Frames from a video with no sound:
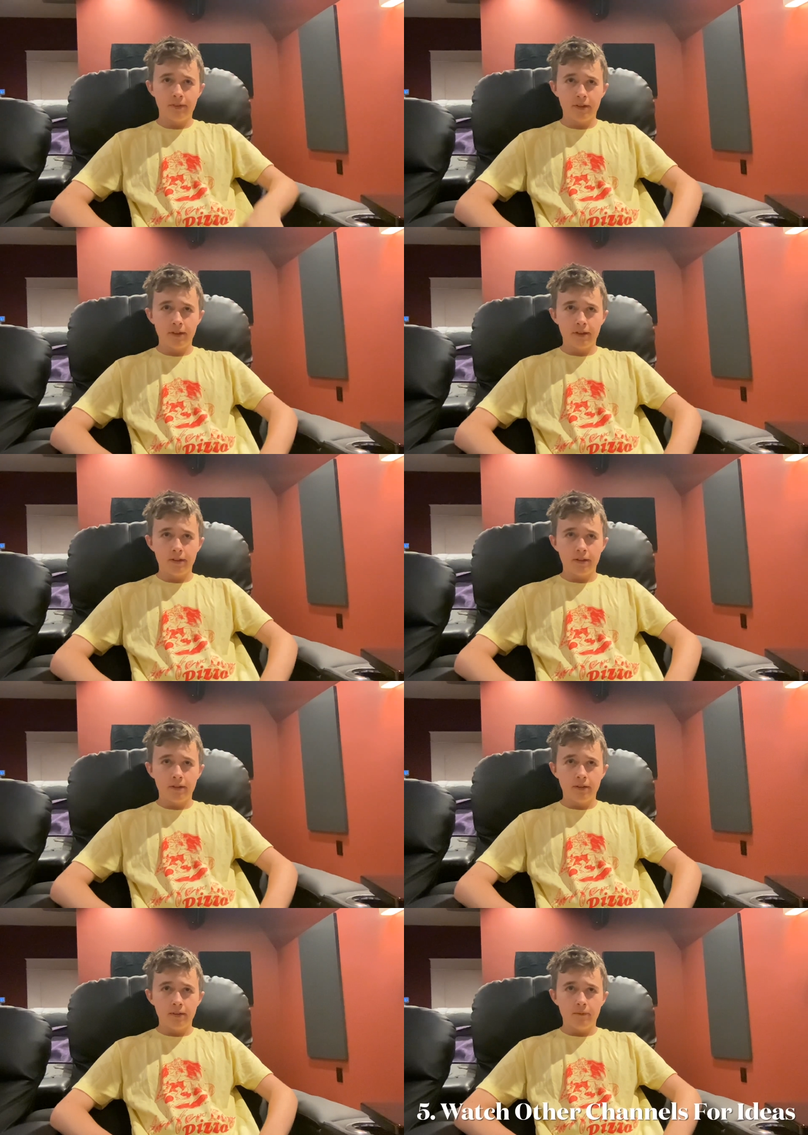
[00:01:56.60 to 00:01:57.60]

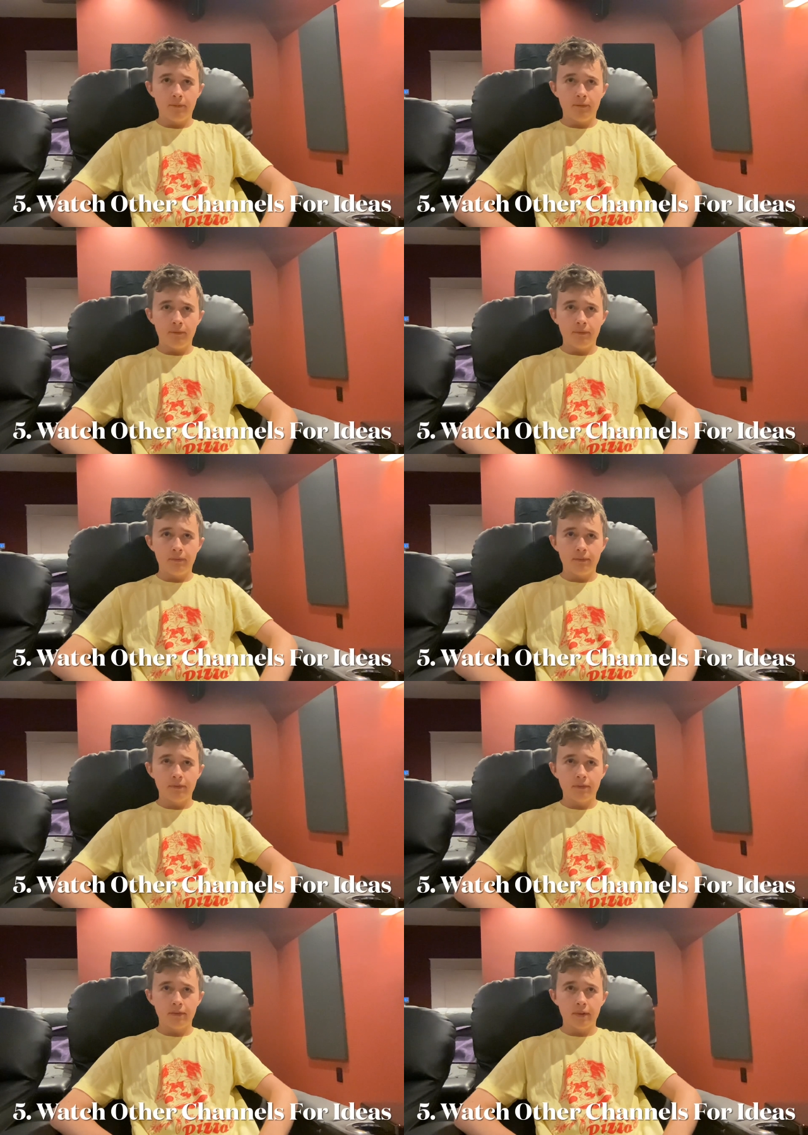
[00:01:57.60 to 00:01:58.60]

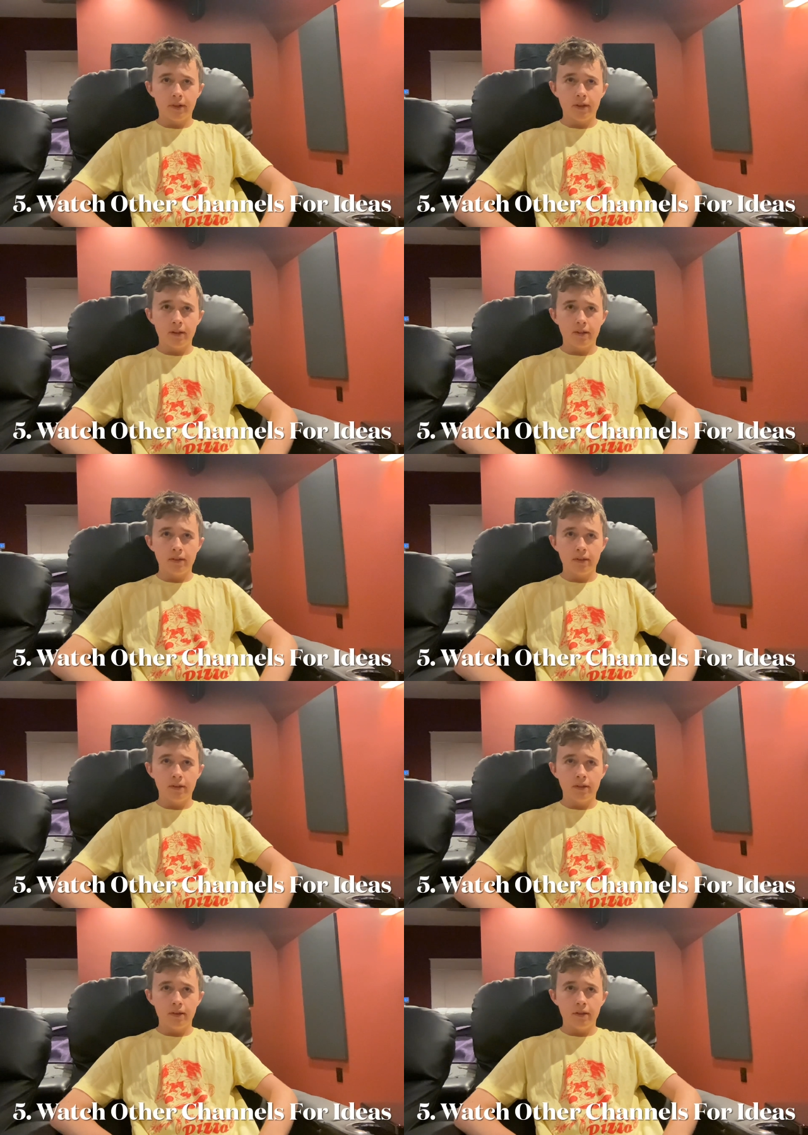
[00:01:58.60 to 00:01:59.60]

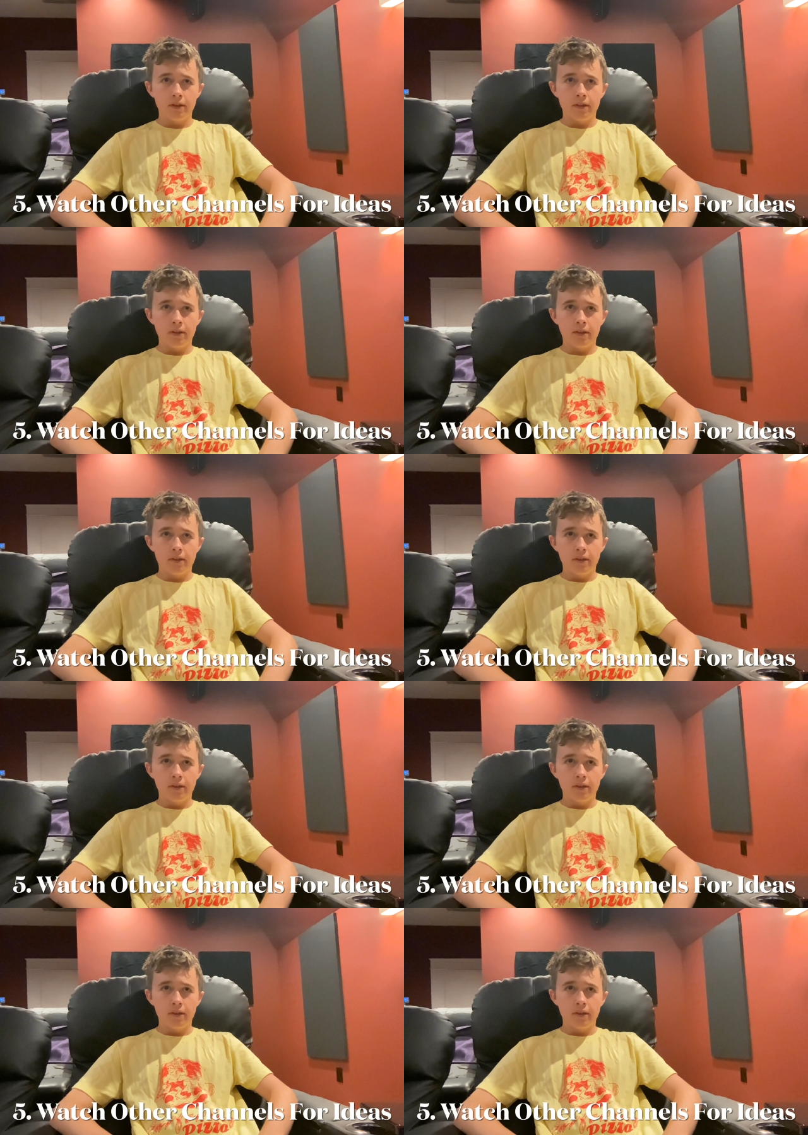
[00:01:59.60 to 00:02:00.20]
(no one is talking)